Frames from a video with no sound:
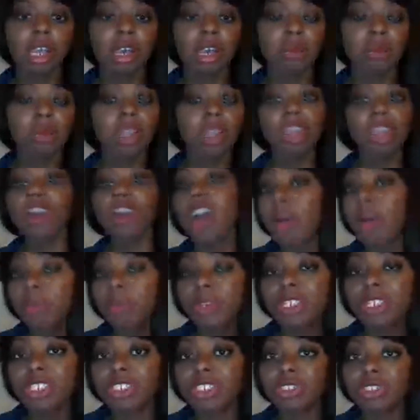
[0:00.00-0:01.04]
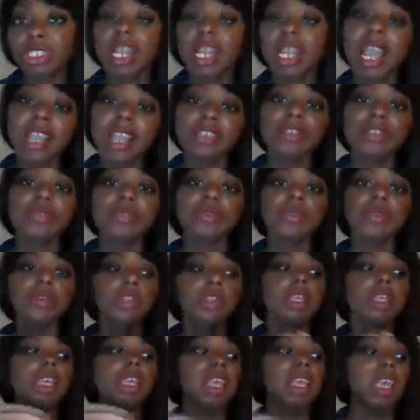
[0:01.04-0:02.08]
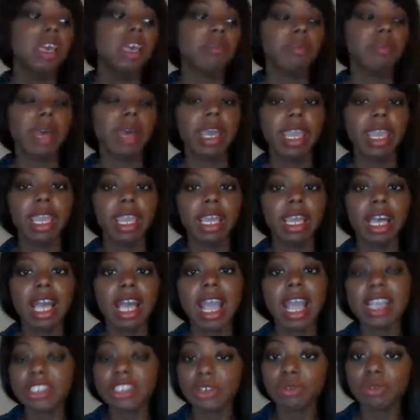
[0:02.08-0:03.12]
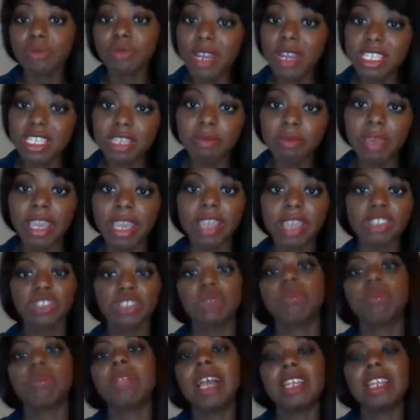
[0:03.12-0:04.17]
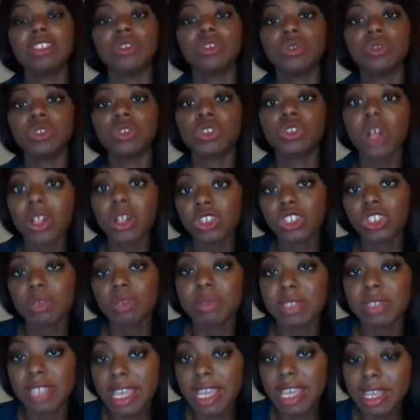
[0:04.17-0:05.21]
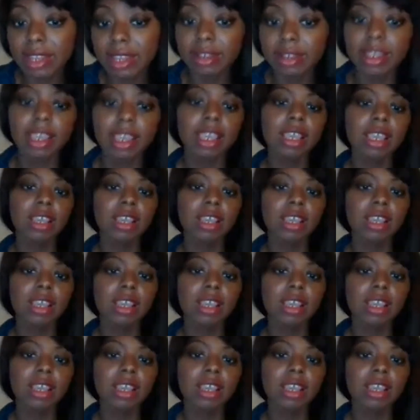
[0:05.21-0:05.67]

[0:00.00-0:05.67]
what I accomplished during high school and my high school resume to apply to scholarships then.